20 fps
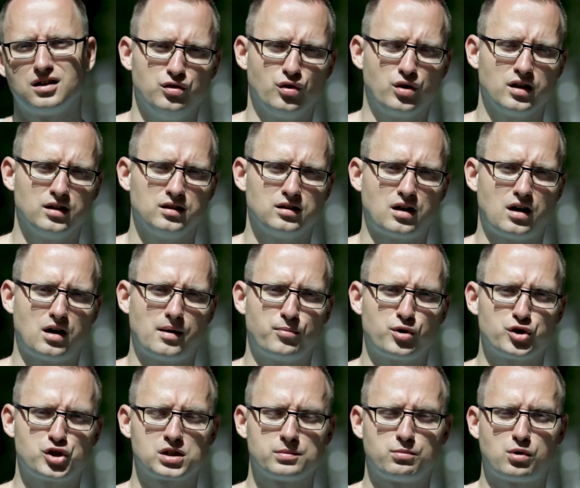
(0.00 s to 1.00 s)
You can
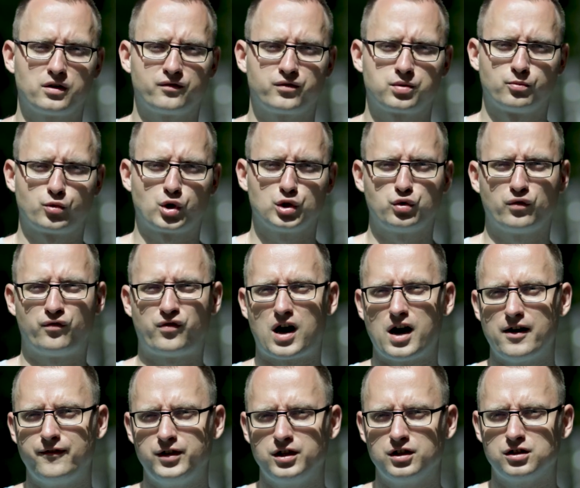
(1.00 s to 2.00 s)
purchase a bond from 1 to
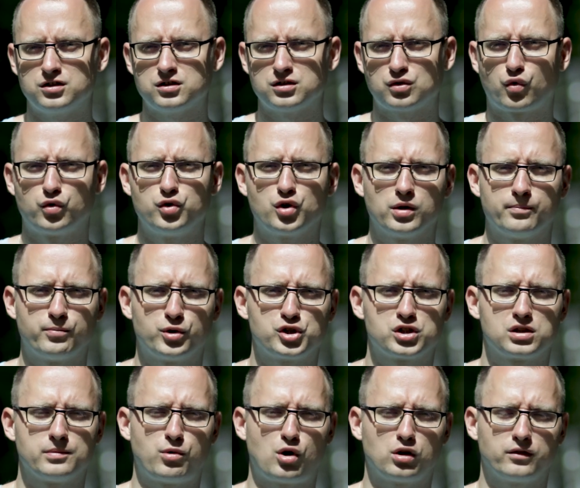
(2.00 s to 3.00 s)
5 years, or you can
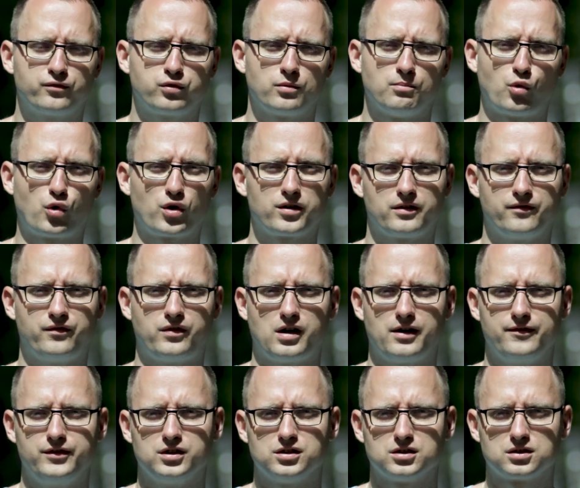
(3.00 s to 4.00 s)
purchase a bond for more than
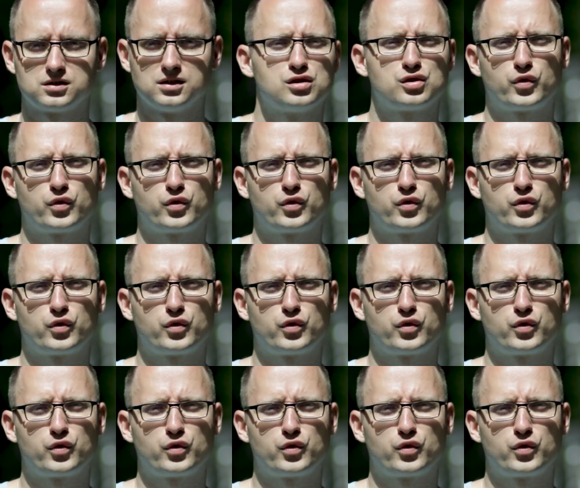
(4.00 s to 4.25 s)
5 years.